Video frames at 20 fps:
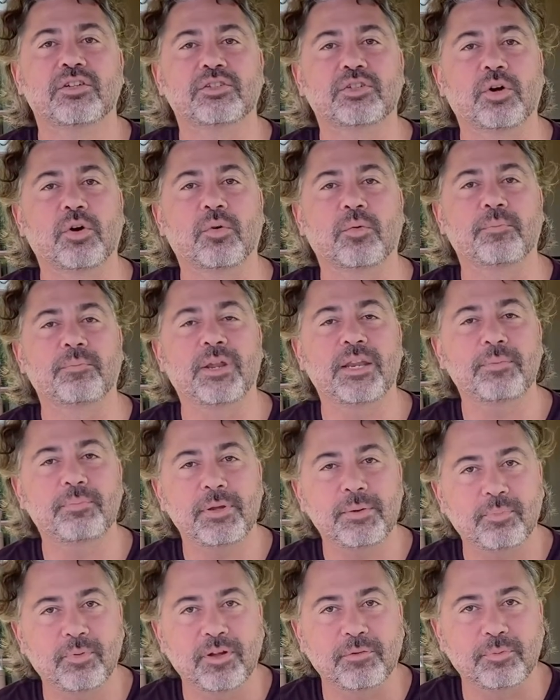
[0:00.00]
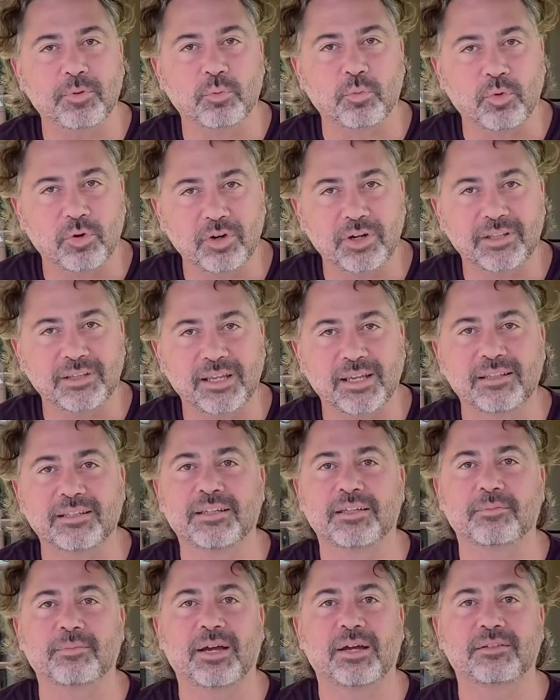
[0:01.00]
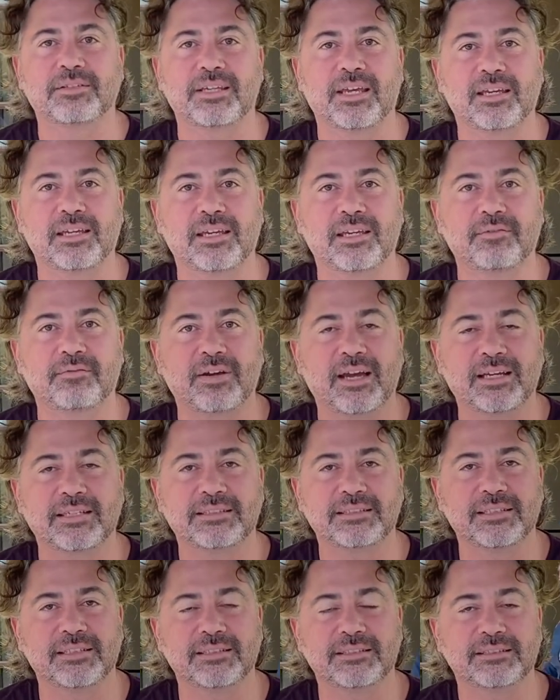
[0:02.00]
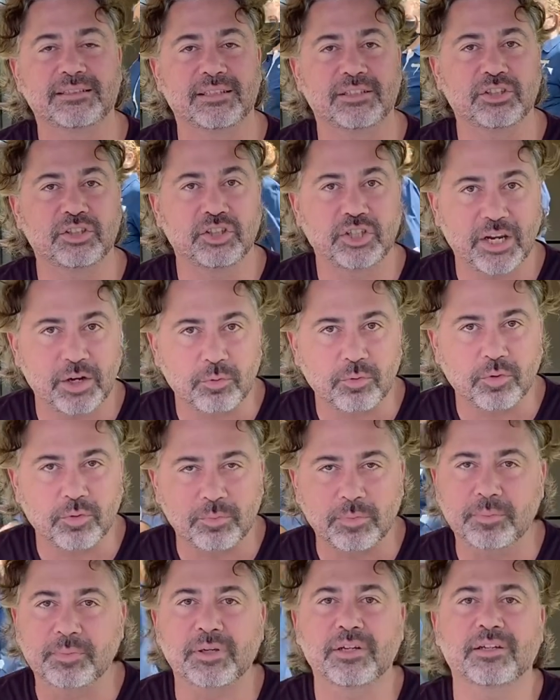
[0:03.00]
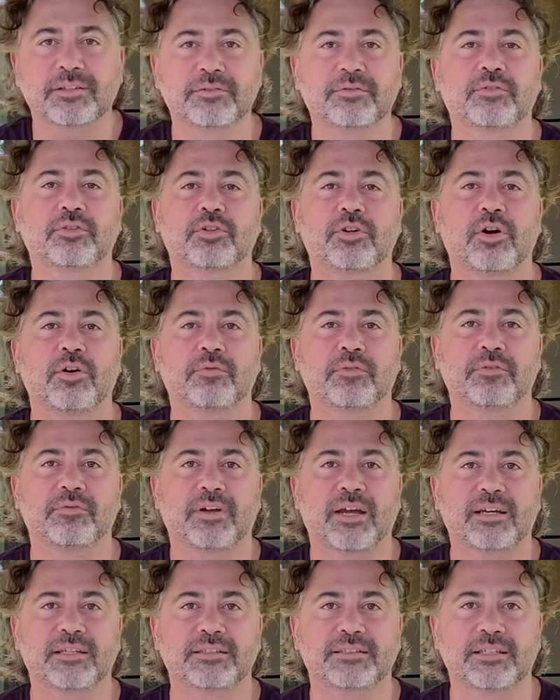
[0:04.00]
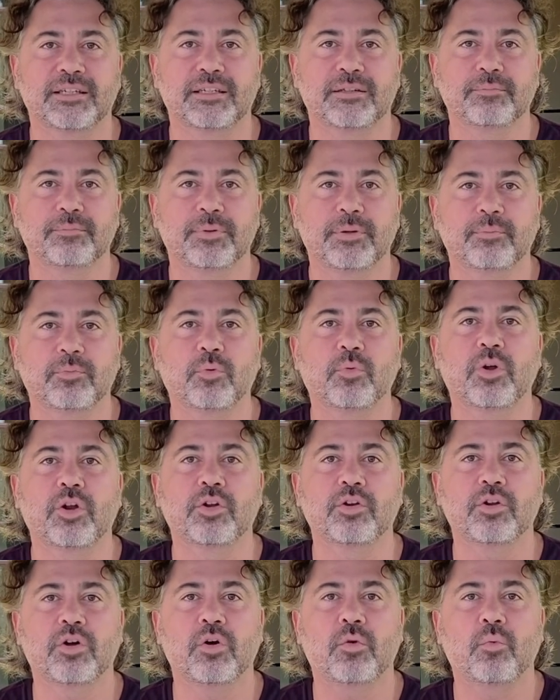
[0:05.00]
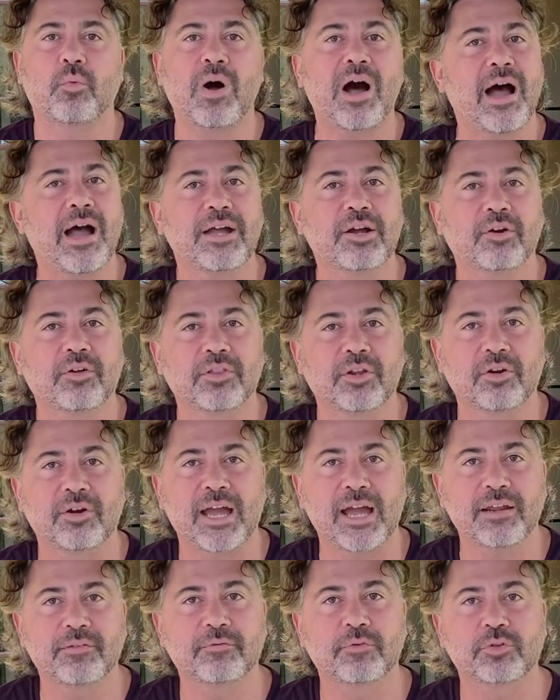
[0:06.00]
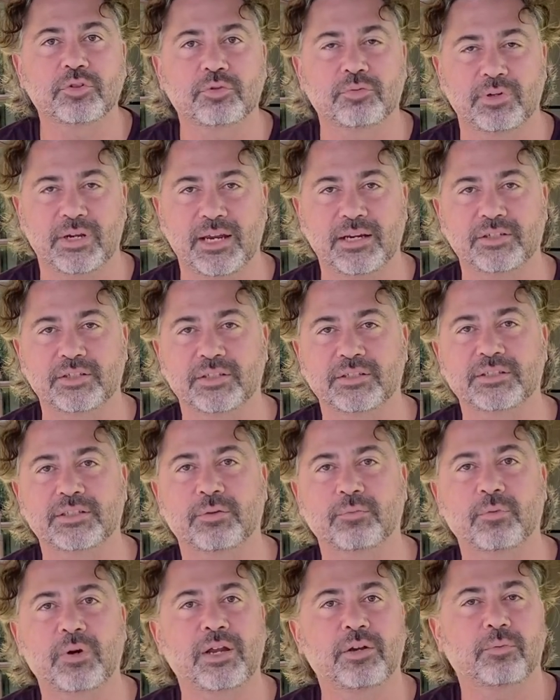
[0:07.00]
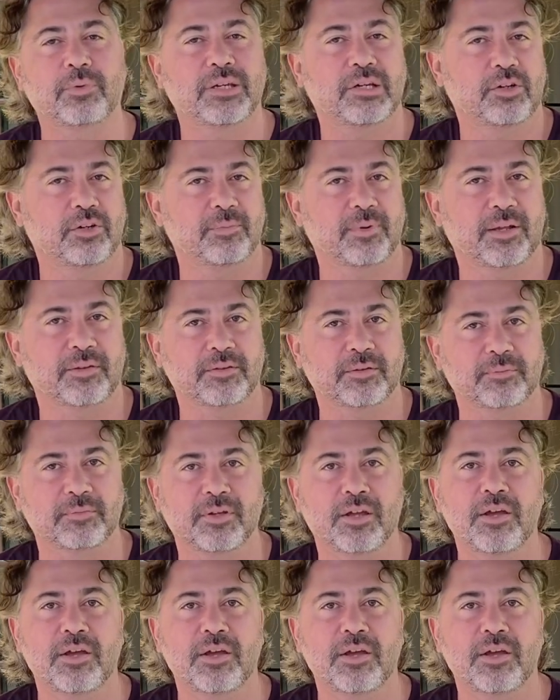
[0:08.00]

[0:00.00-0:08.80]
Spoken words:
So many people have been worried lately about taking vaccines in general, but because of the COVID vaccine, people want to know why are there adverse reactions and why do we hear about them?